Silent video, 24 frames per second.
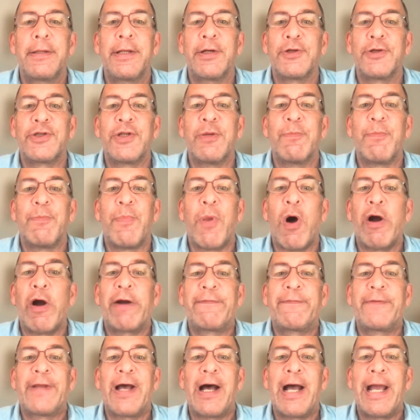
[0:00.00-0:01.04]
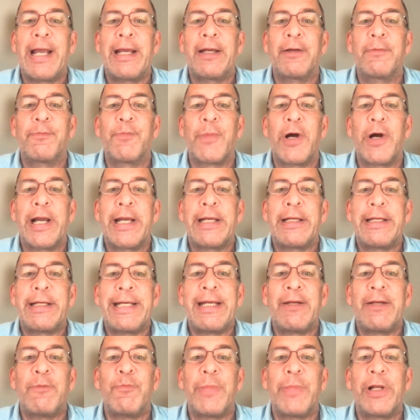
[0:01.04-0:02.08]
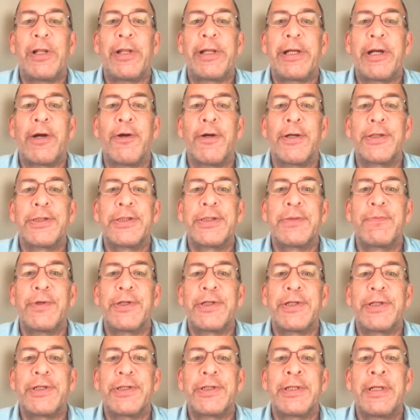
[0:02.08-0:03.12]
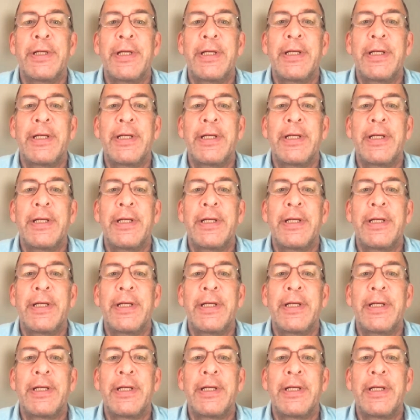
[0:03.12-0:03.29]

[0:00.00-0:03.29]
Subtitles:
There's the BARF diet by Ian Billinghurst, which is